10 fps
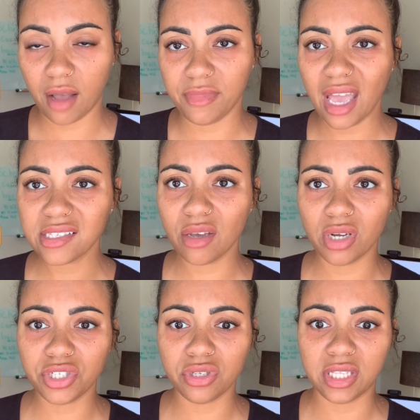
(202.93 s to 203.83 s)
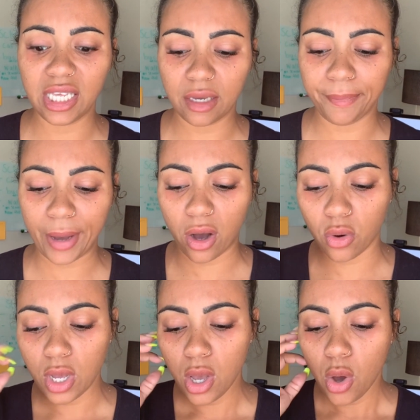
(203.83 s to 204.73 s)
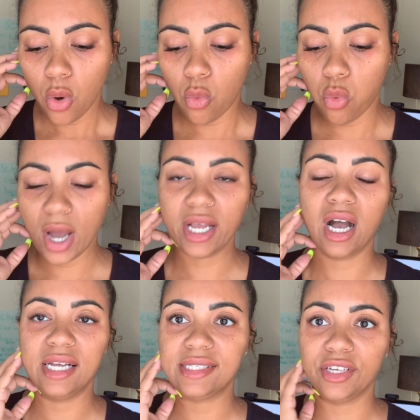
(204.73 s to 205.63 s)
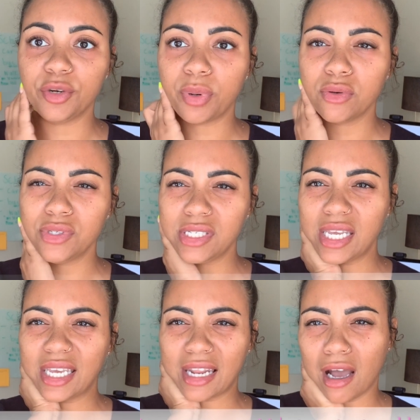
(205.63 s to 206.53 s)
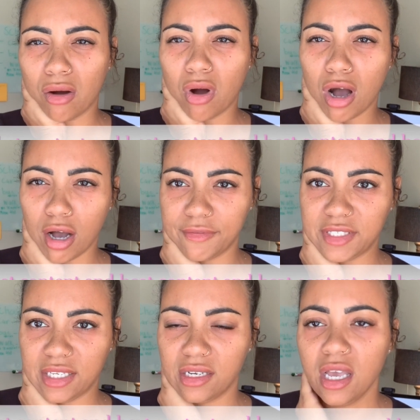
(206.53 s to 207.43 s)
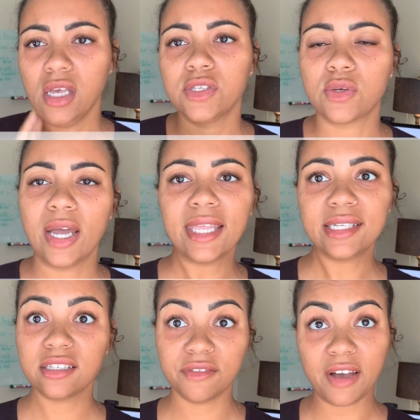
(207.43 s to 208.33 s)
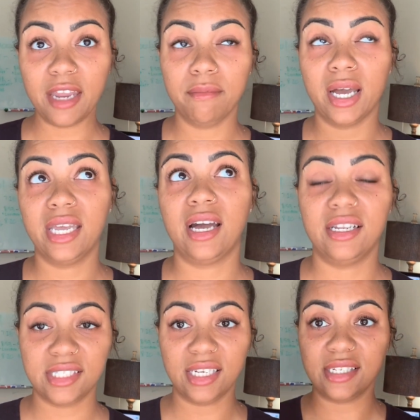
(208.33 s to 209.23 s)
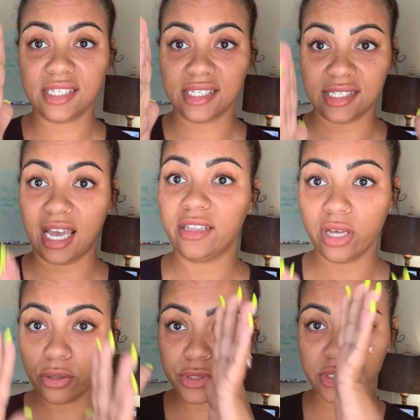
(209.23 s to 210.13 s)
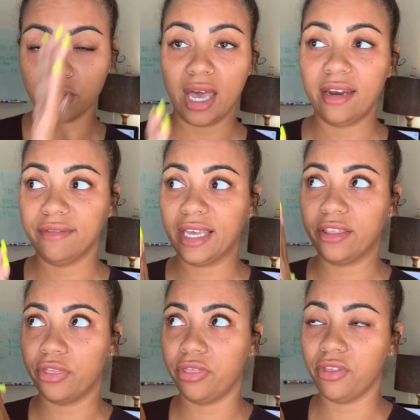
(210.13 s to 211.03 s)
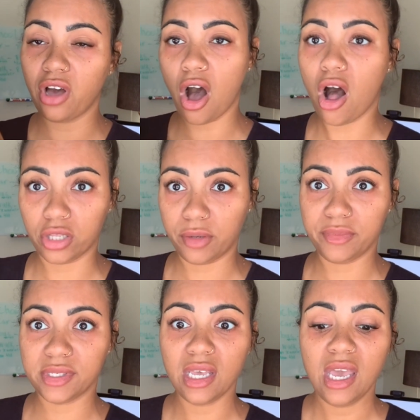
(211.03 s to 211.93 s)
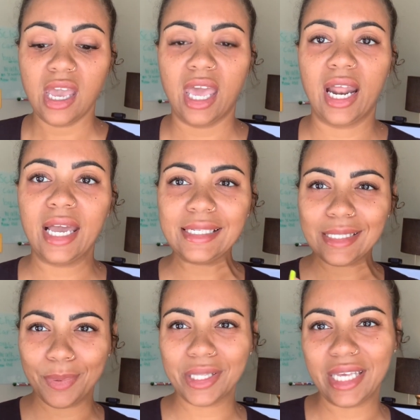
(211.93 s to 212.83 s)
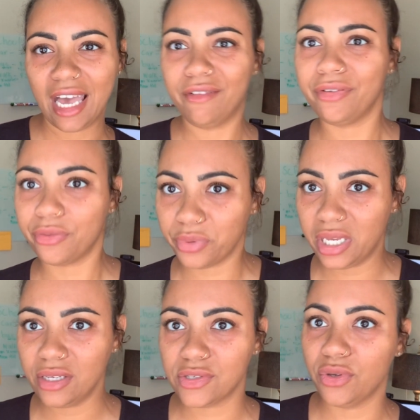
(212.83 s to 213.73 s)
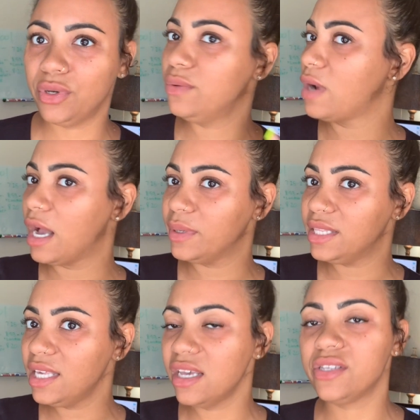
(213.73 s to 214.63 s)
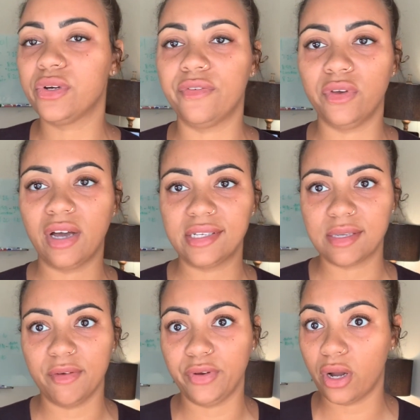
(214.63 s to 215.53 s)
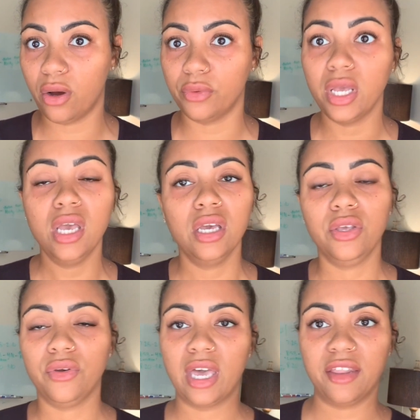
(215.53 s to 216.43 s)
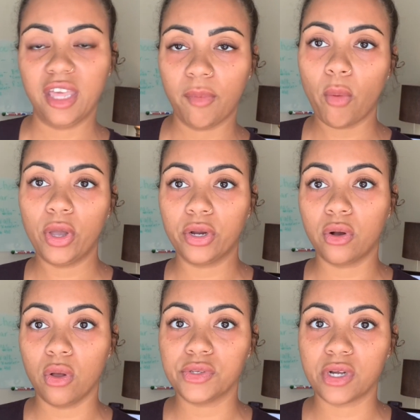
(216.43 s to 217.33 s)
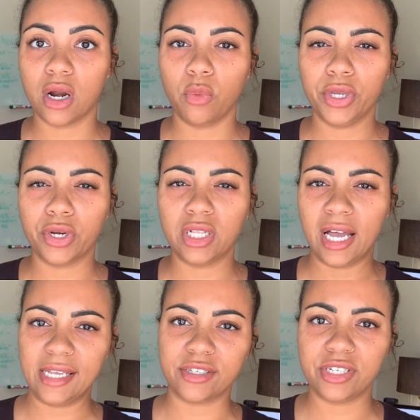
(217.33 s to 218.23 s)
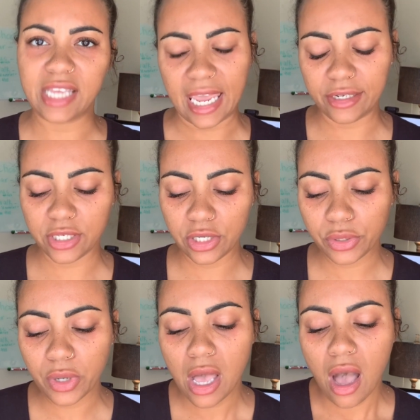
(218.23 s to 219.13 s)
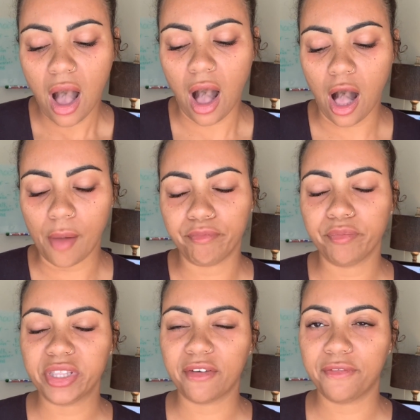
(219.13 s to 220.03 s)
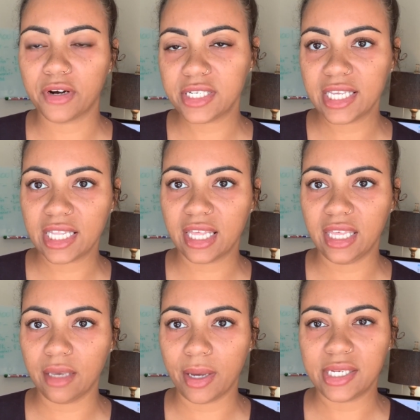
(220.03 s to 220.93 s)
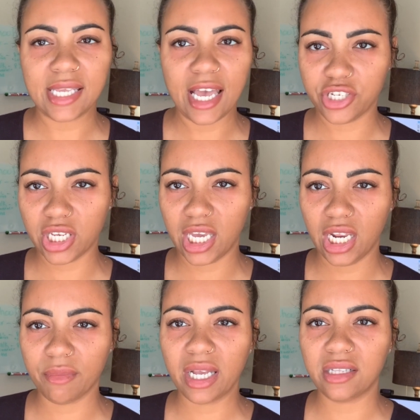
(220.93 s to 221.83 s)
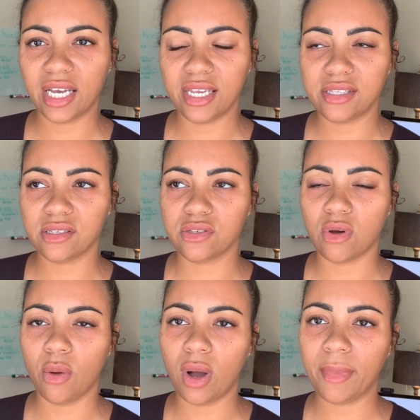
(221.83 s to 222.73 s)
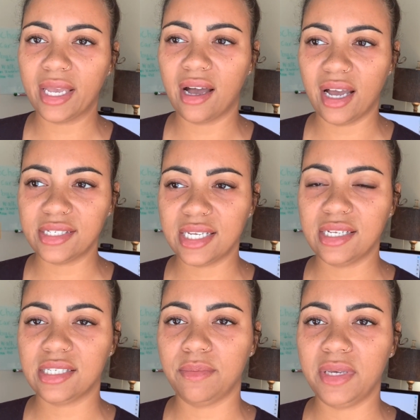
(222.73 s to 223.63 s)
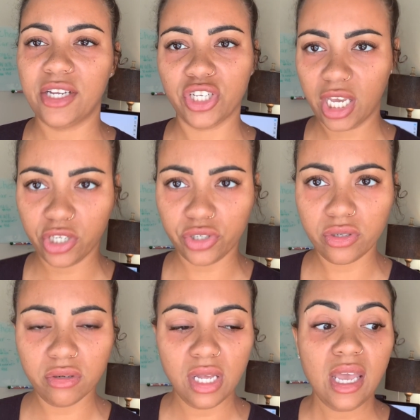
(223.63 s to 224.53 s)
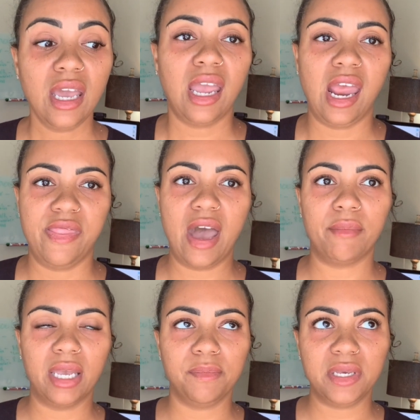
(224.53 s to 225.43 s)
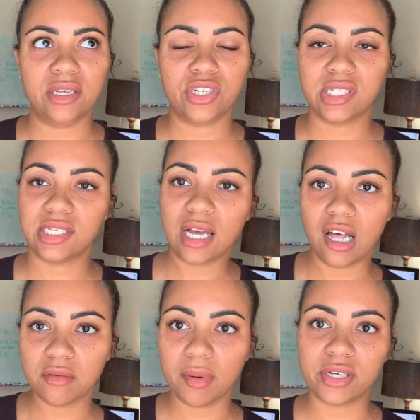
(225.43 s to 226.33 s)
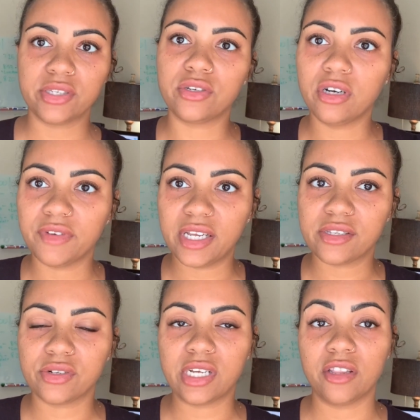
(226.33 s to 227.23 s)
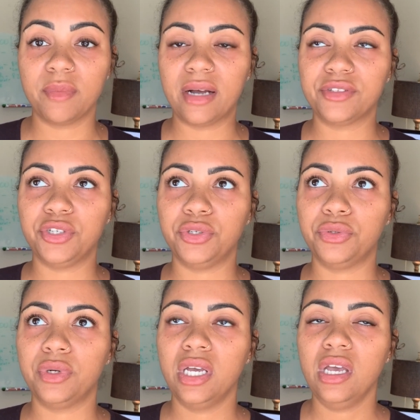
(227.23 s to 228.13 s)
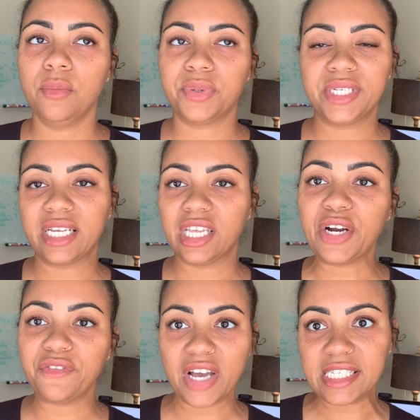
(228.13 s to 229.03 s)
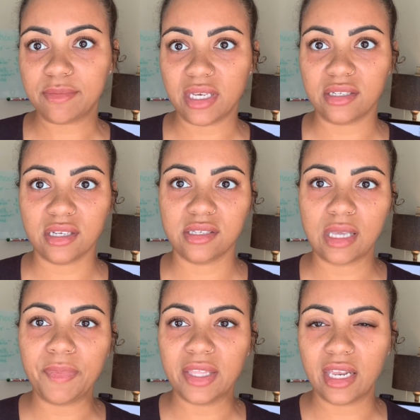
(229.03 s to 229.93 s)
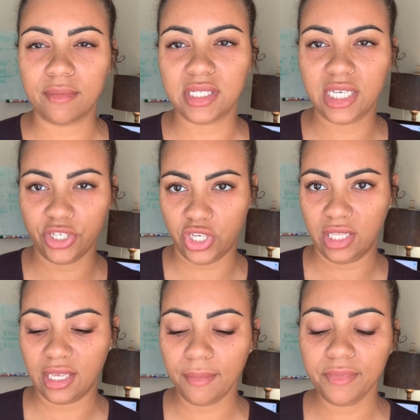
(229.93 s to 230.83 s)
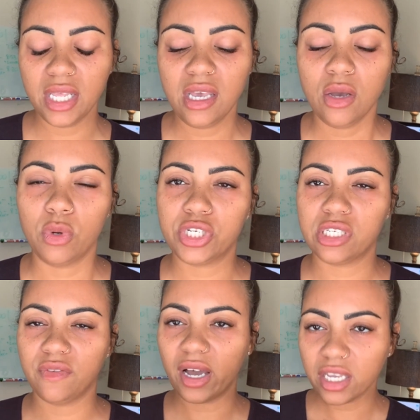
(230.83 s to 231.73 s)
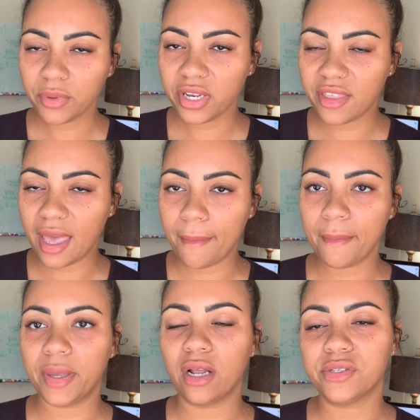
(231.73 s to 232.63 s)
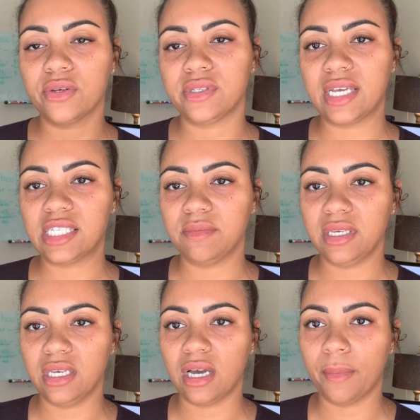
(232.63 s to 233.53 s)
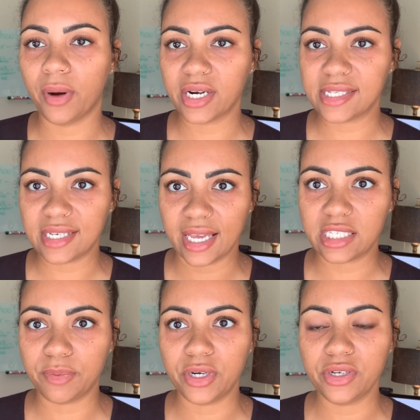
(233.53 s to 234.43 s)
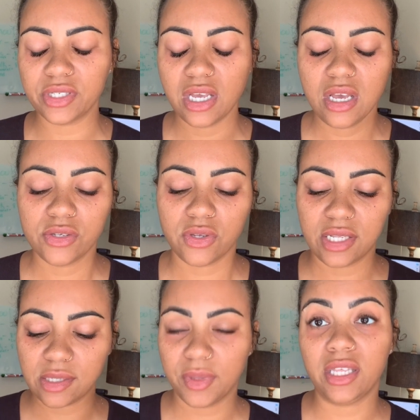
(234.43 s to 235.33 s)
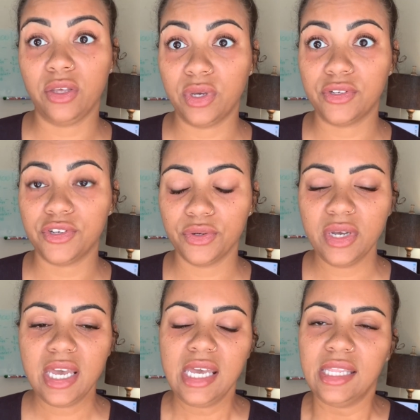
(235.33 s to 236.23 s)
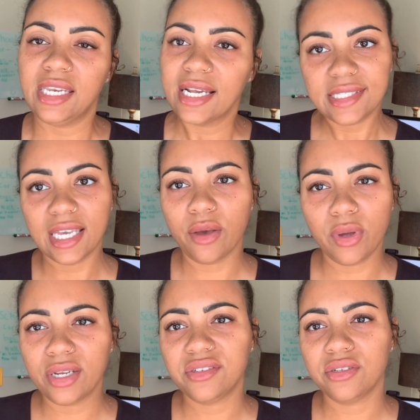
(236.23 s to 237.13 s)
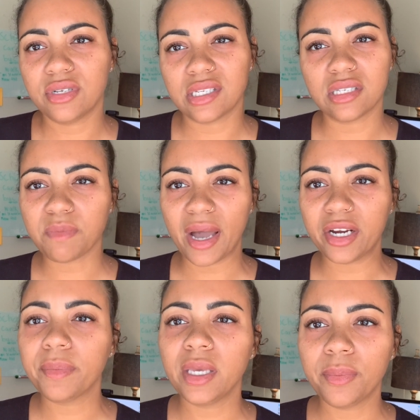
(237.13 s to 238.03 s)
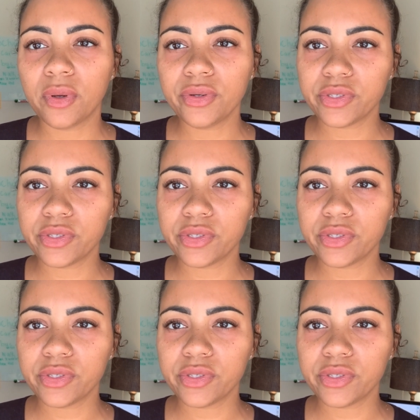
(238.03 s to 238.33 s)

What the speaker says: Next, I want you to think about what content you're posting and how often. So I like to divide my content into silos, so kind of like columns. And I typically have 3, so you can rock with these, or if you got some of your own, you can kind of think about what your goals are and what your clients are saying to you. But the first thing that I think about is educating my clients. So I want my content to be educational, and that might be just to tell them about a service or tell them how to protect their investment. It's something that I'm teaching them, which is valuable to them, but also sets me apart as an expert. So that's something that you can do. The next thing I want to do is inspire people.